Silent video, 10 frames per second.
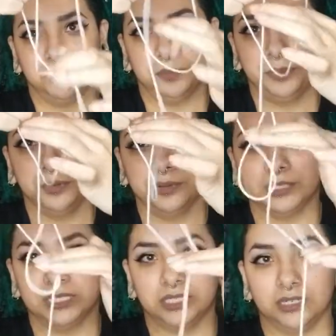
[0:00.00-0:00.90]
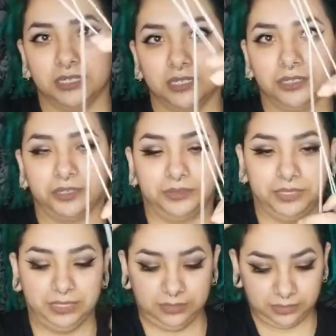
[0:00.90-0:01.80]
pull this yarn through
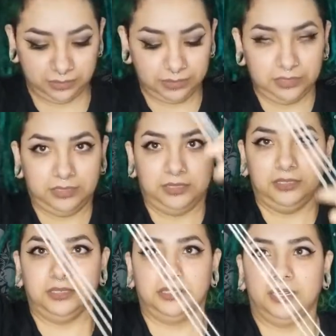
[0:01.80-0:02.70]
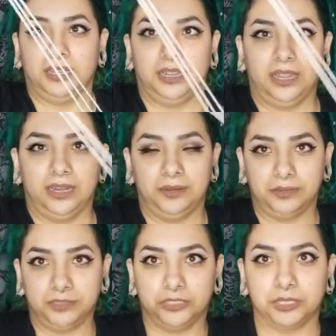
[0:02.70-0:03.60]
it, and it
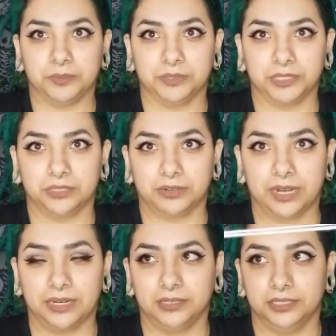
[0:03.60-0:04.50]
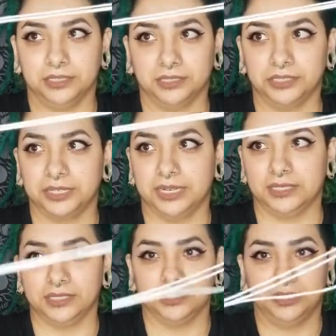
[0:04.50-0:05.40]
triples your strand.
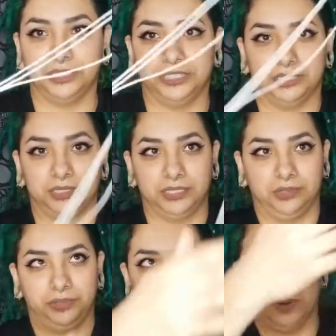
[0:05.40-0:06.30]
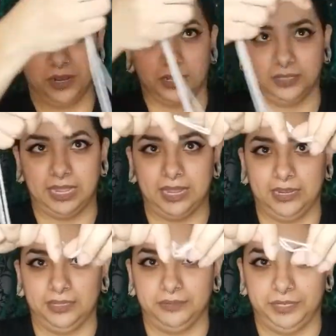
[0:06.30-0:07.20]
So then you just, you know, you work on that,
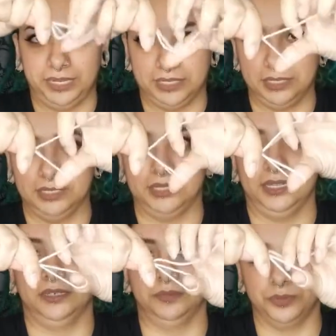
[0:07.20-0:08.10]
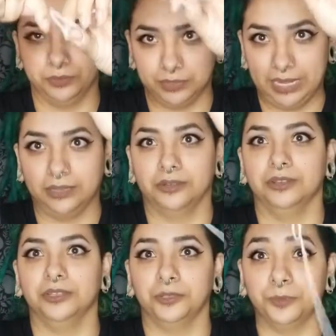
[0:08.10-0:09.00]
and then when you get to this end, pull that through the
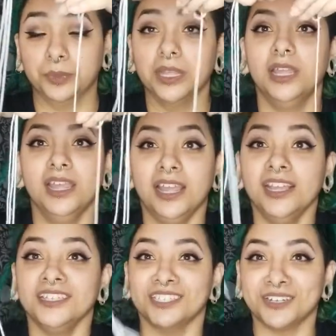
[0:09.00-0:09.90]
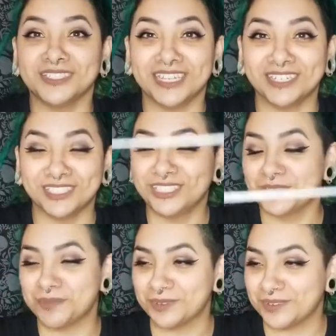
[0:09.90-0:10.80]
loop. So it's held
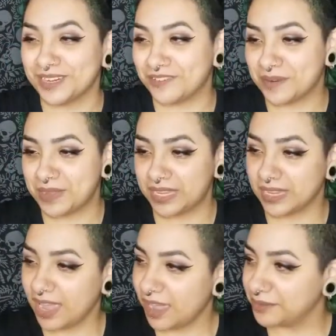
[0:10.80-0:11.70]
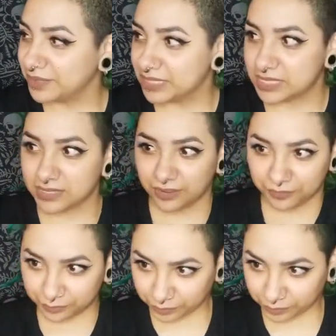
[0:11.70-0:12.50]
triple whenever I'm making a hat with this stuff.